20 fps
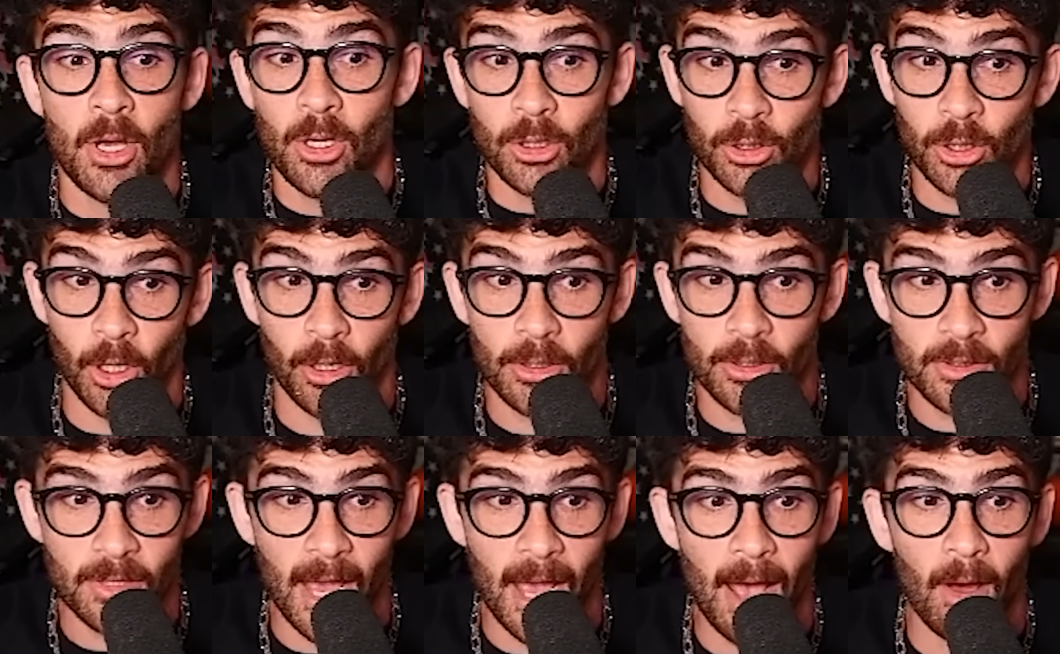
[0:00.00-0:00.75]

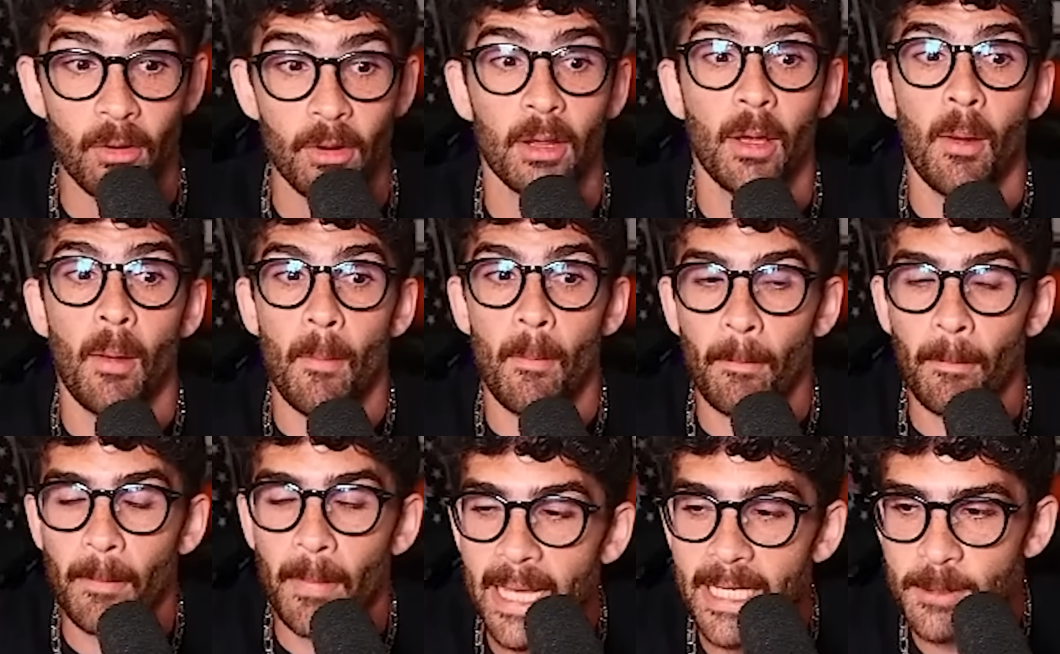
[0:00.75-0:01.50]
turns out
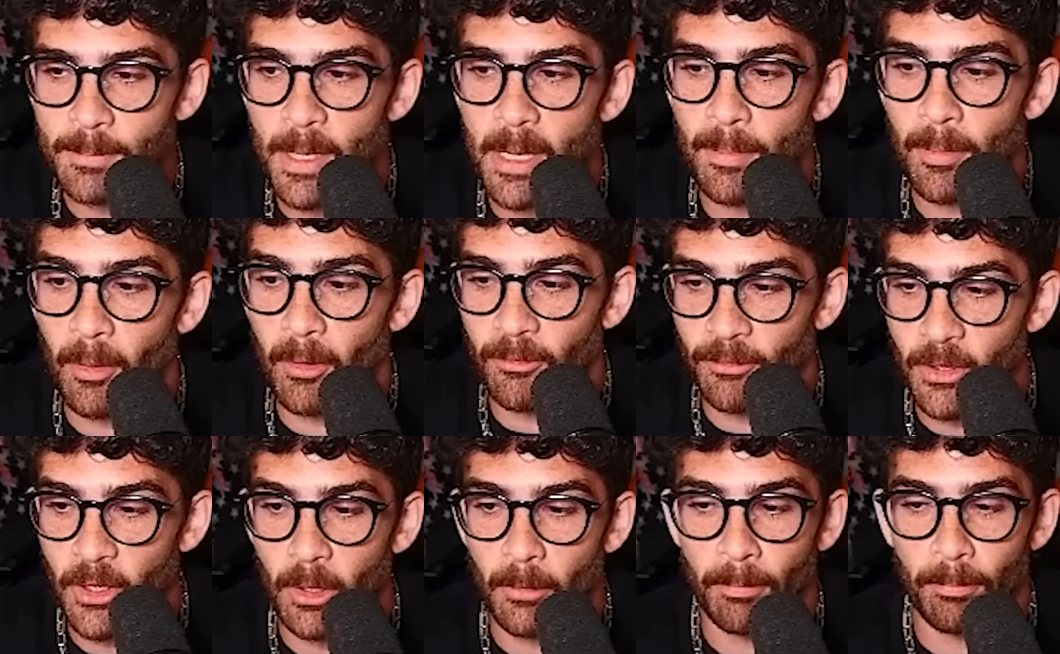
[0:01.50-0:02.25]
makes people
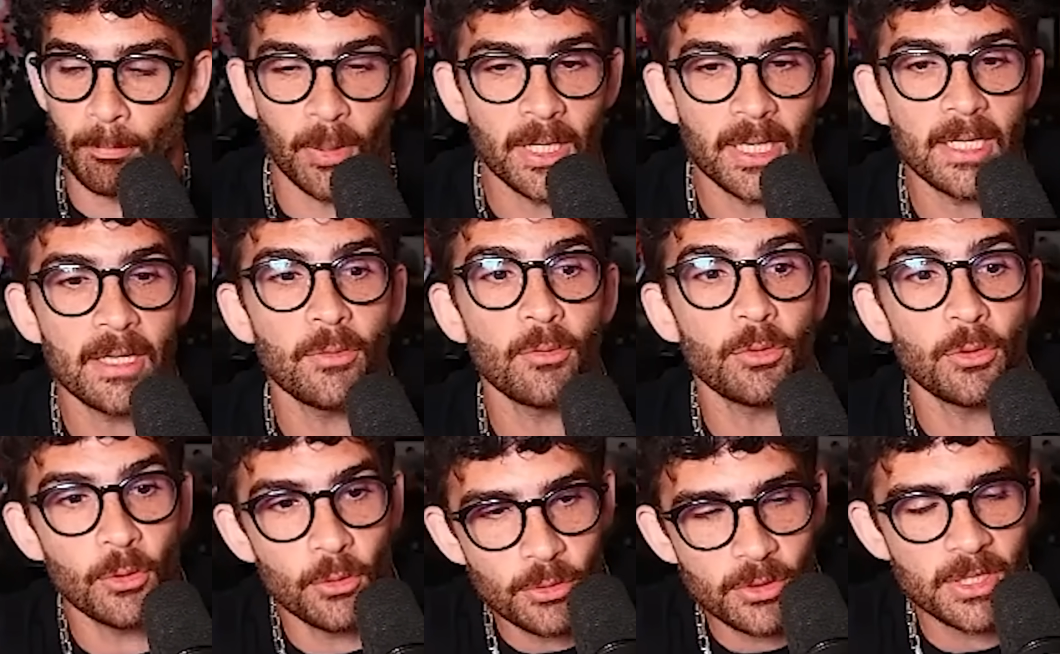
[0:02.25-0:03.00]
feel pretty
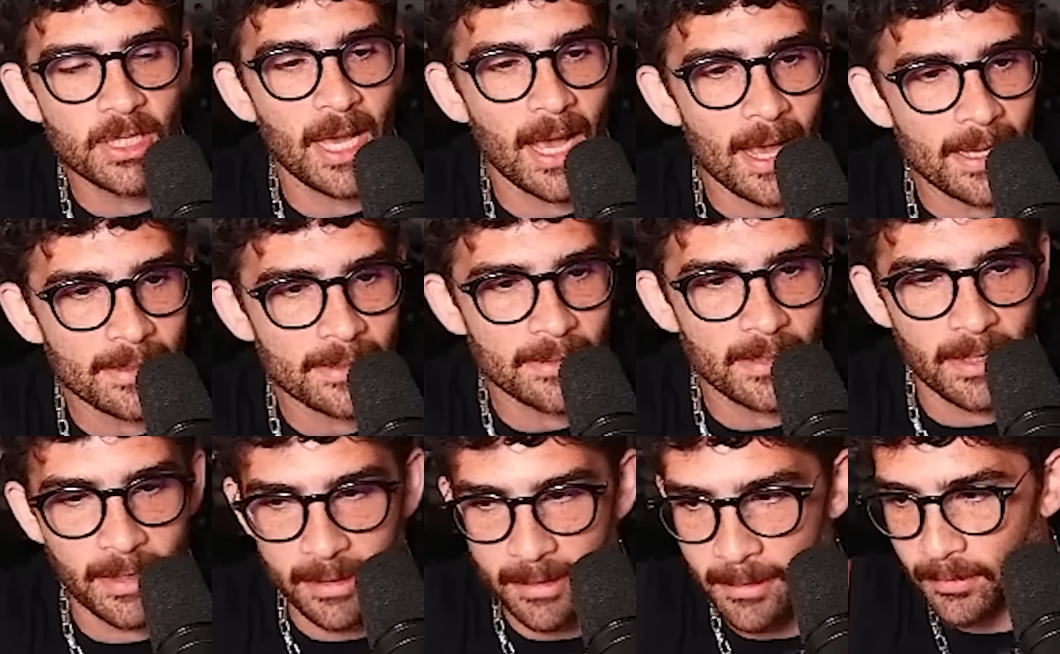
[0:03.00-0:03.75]

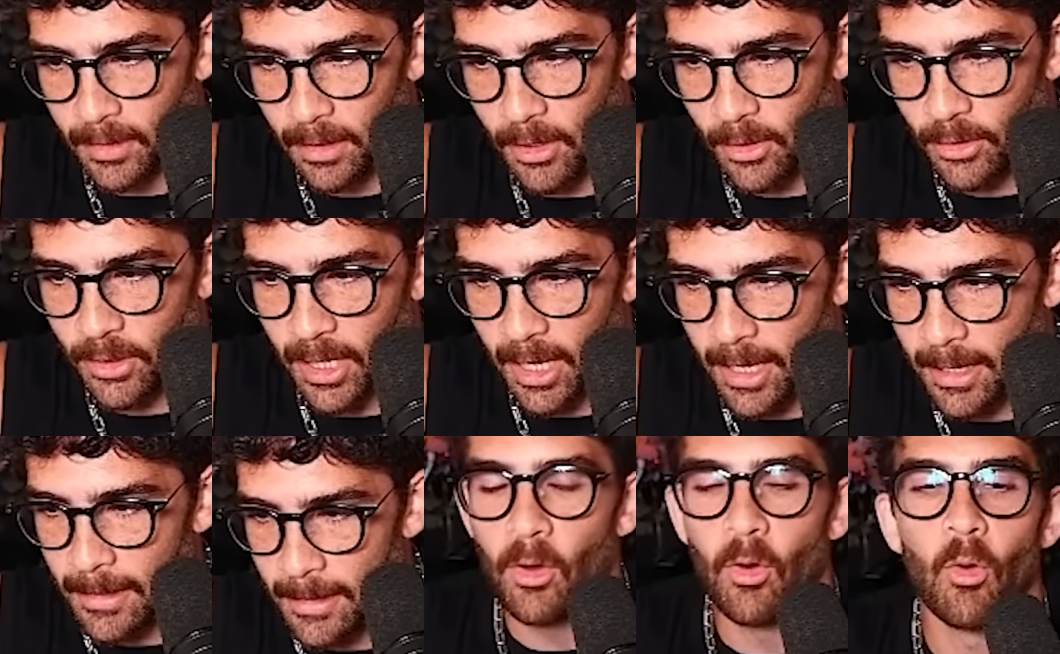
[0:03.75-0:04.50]
enthusiastic. Okay?